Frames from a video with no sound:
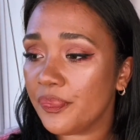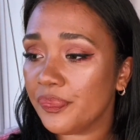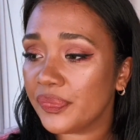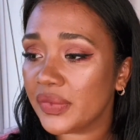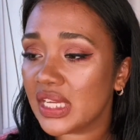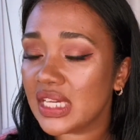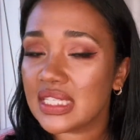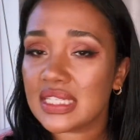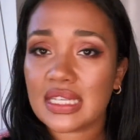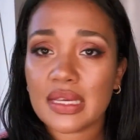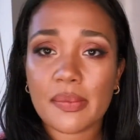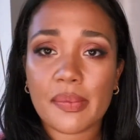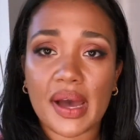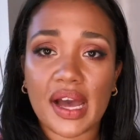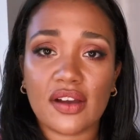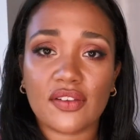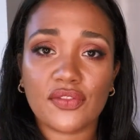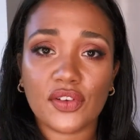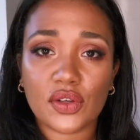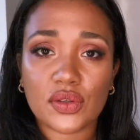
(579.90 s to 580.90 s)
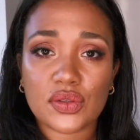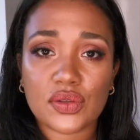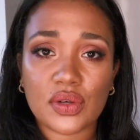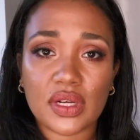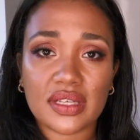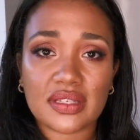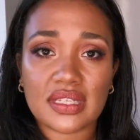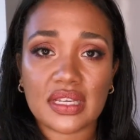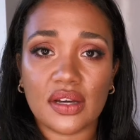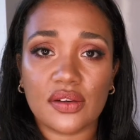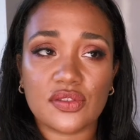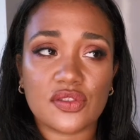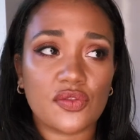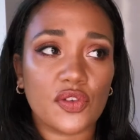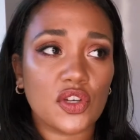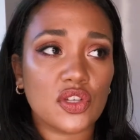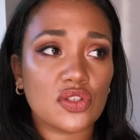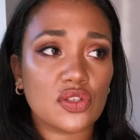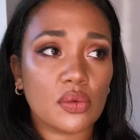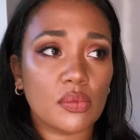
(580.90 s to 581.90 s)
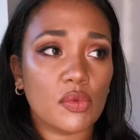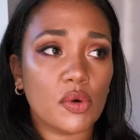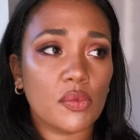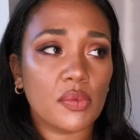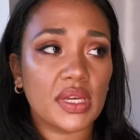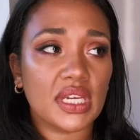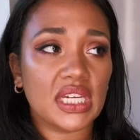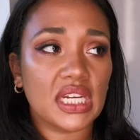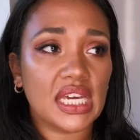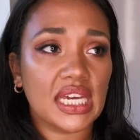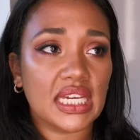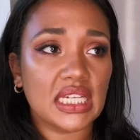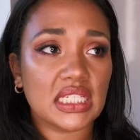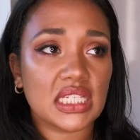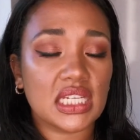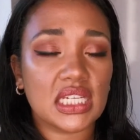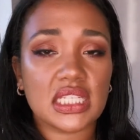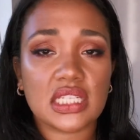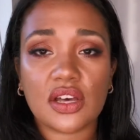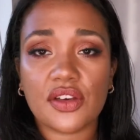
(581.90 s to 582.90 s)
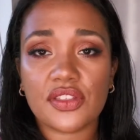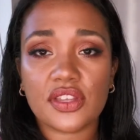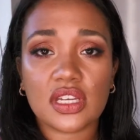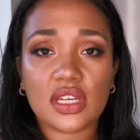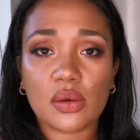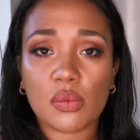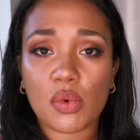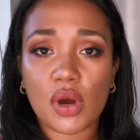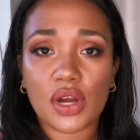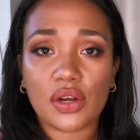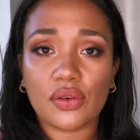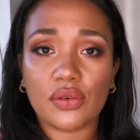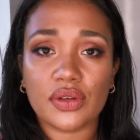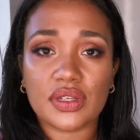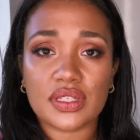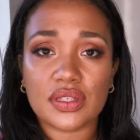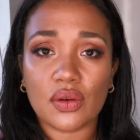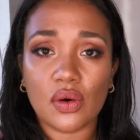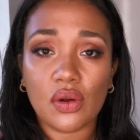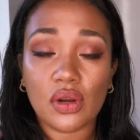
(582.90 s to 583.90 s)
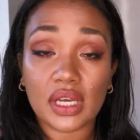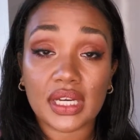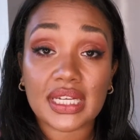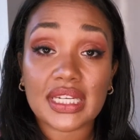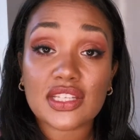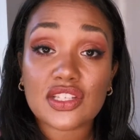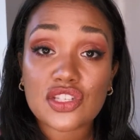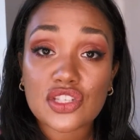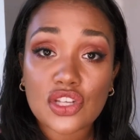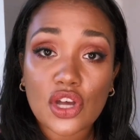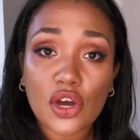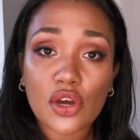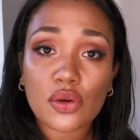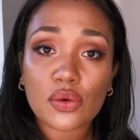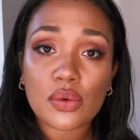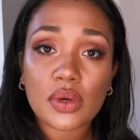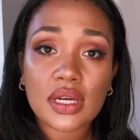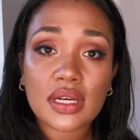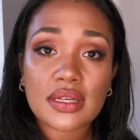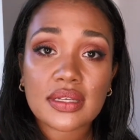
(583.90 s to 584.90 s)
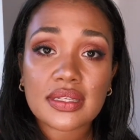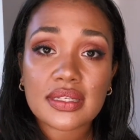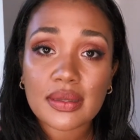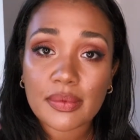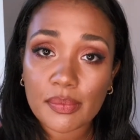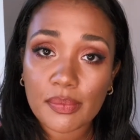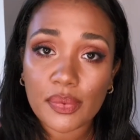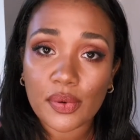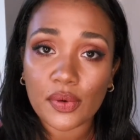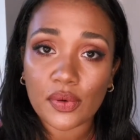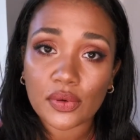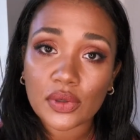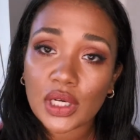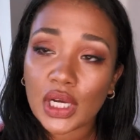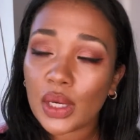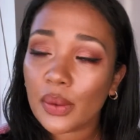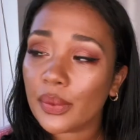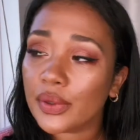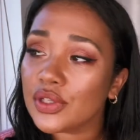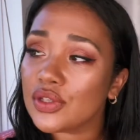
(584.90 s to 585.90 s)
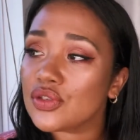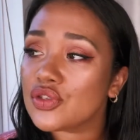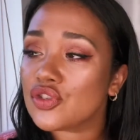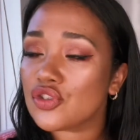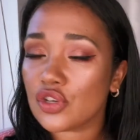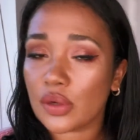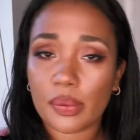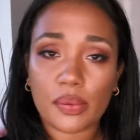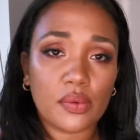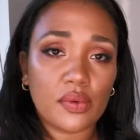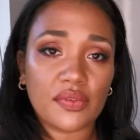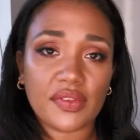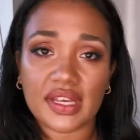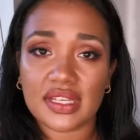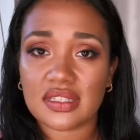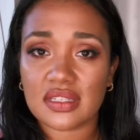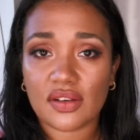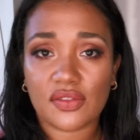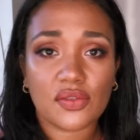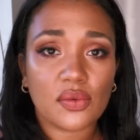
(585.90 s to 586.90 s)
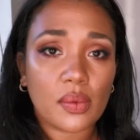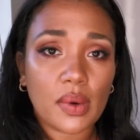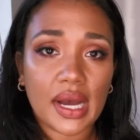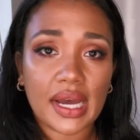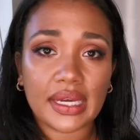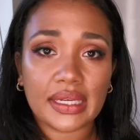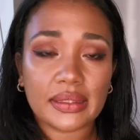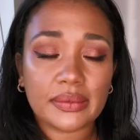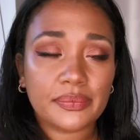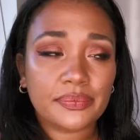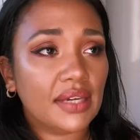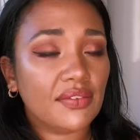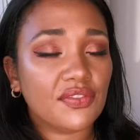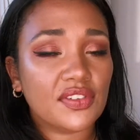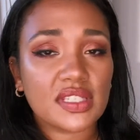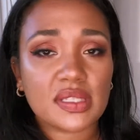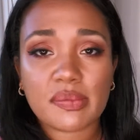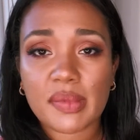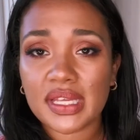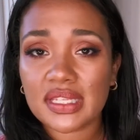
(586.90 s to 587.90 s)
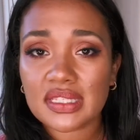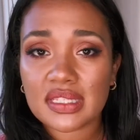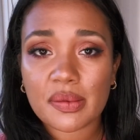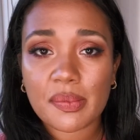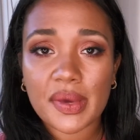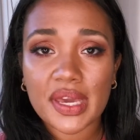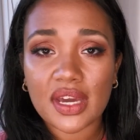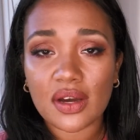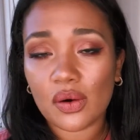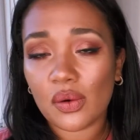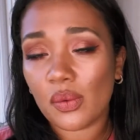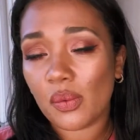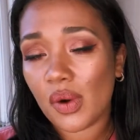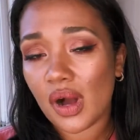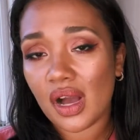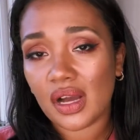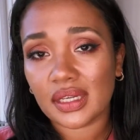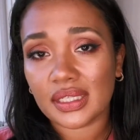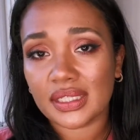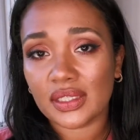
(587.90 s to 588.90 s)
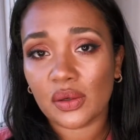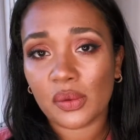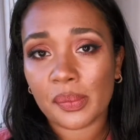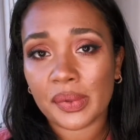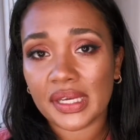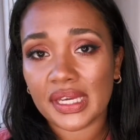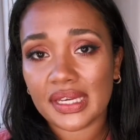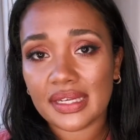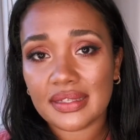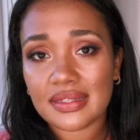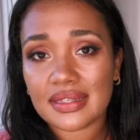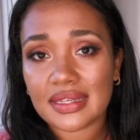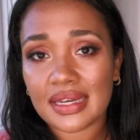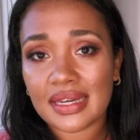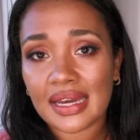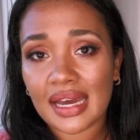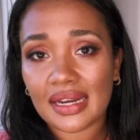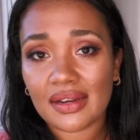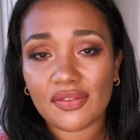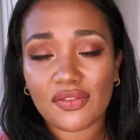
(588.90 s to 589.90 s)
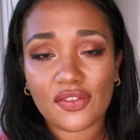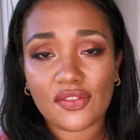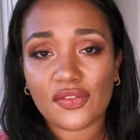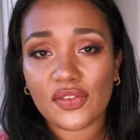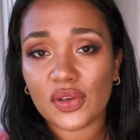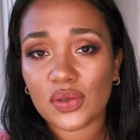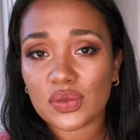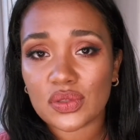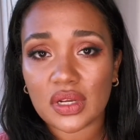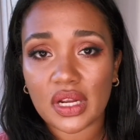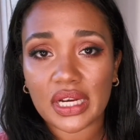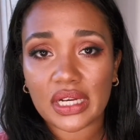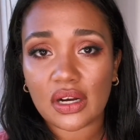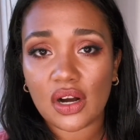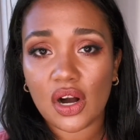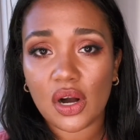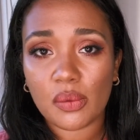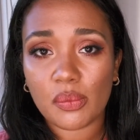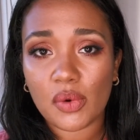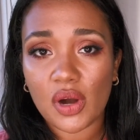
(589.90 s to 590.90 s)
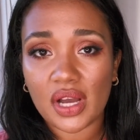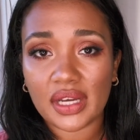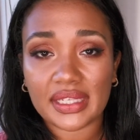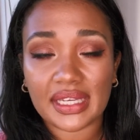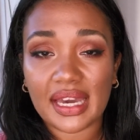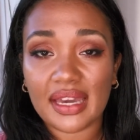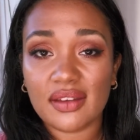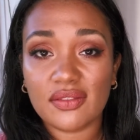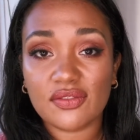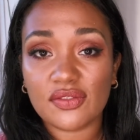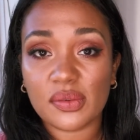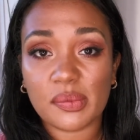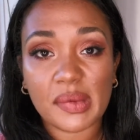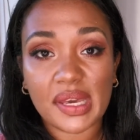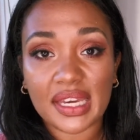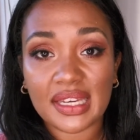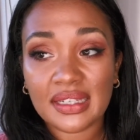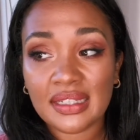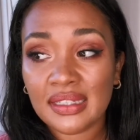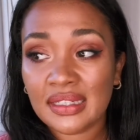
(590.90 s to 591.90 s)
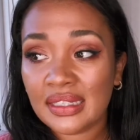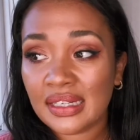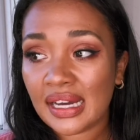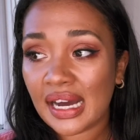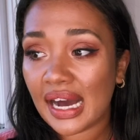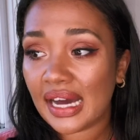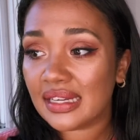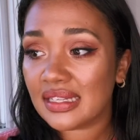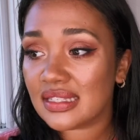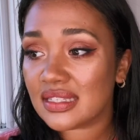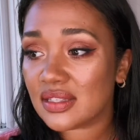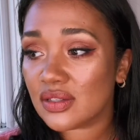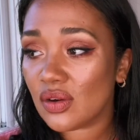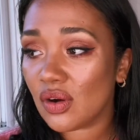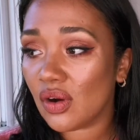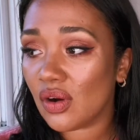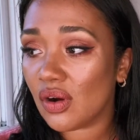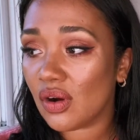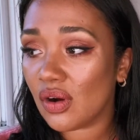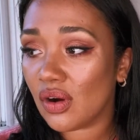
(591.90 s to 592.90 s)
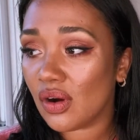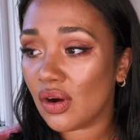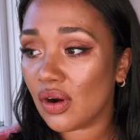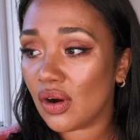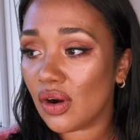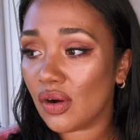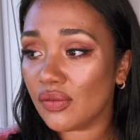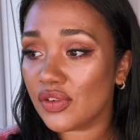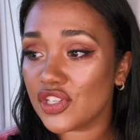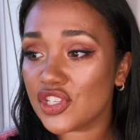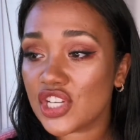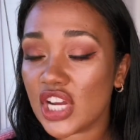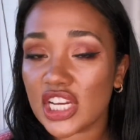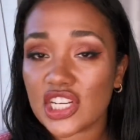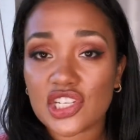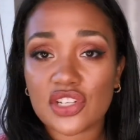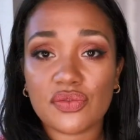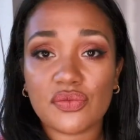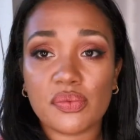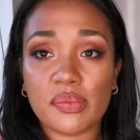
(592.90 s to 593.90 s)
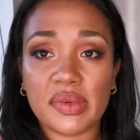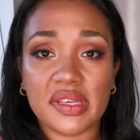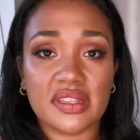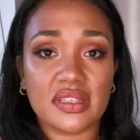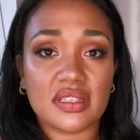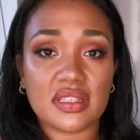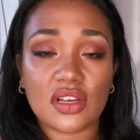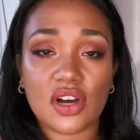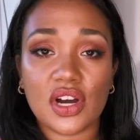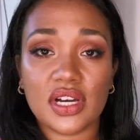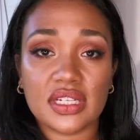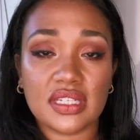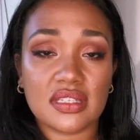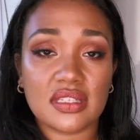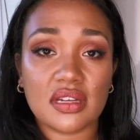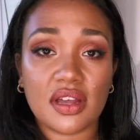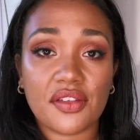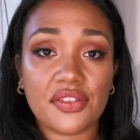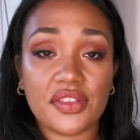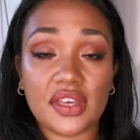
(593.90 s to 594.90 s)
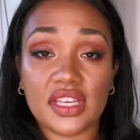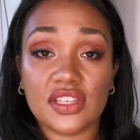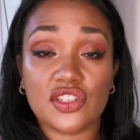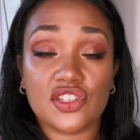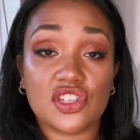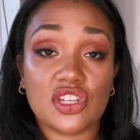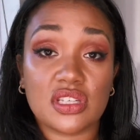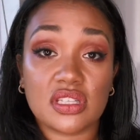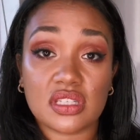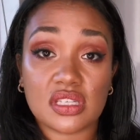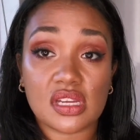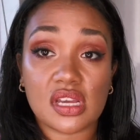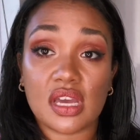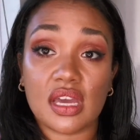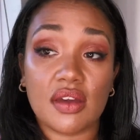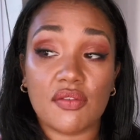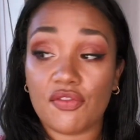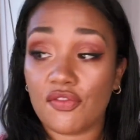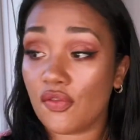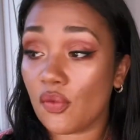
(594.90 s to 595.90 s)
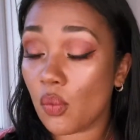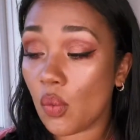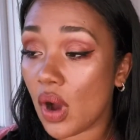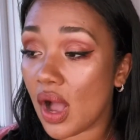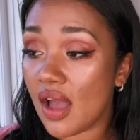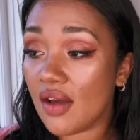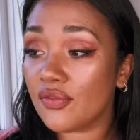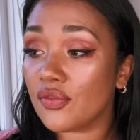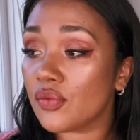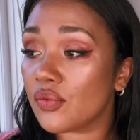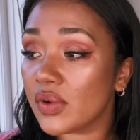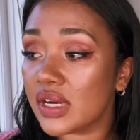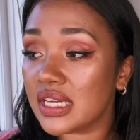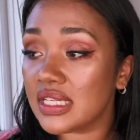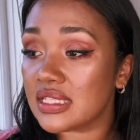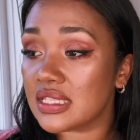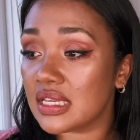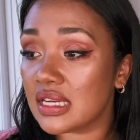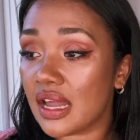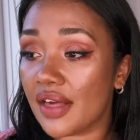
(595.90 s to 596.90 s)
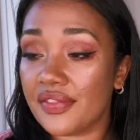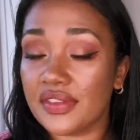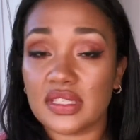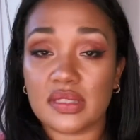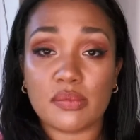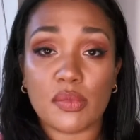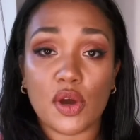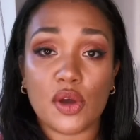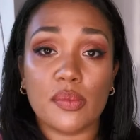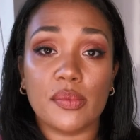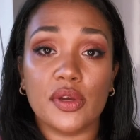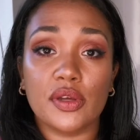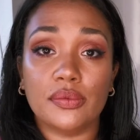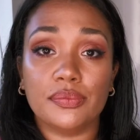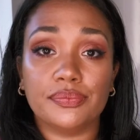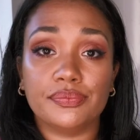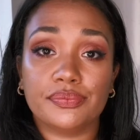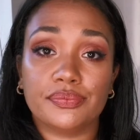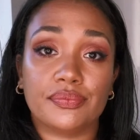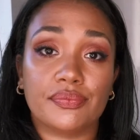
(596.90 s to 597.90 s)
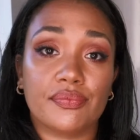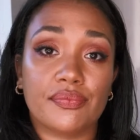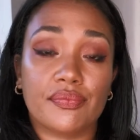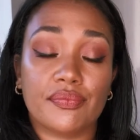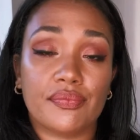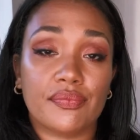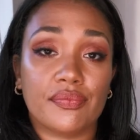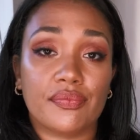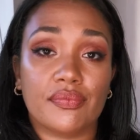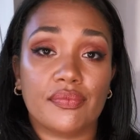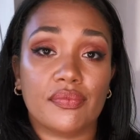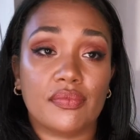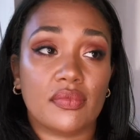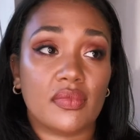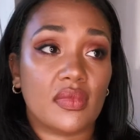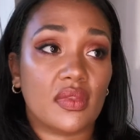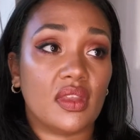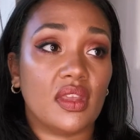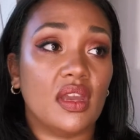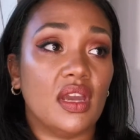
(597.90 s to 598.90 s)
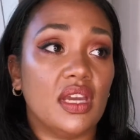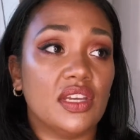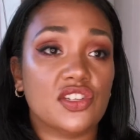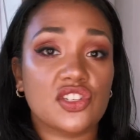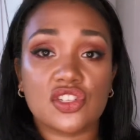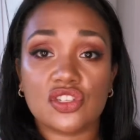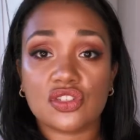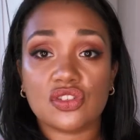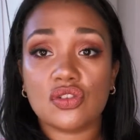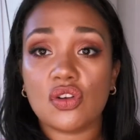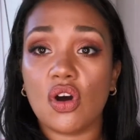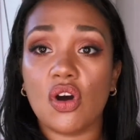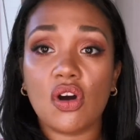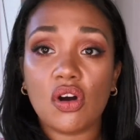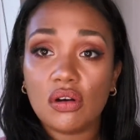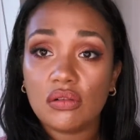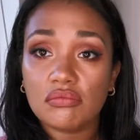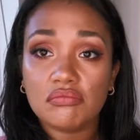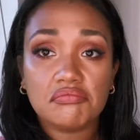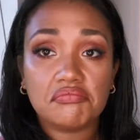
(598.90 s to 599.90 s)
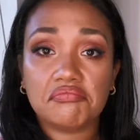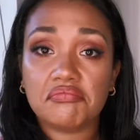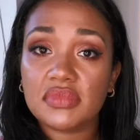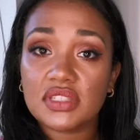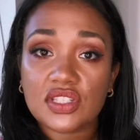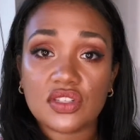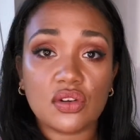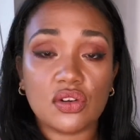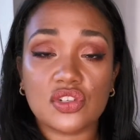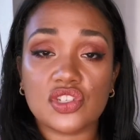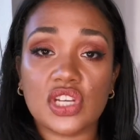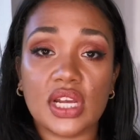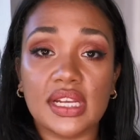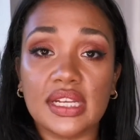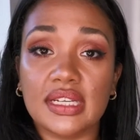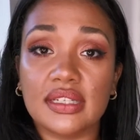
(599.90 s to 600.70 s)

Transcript: sit back, focus on ourselves, focus on what we need, and it's either going to work or it's not? Like, it's so simple when you strip all of that stuff away. If it's meant to be, it'll work and it'll be easy. And if it feels like hard work, it ain't for me. And it's not a rejection from either side. It's nothing. It's just for whatever reason at this moment, it's just not, it's not gelling.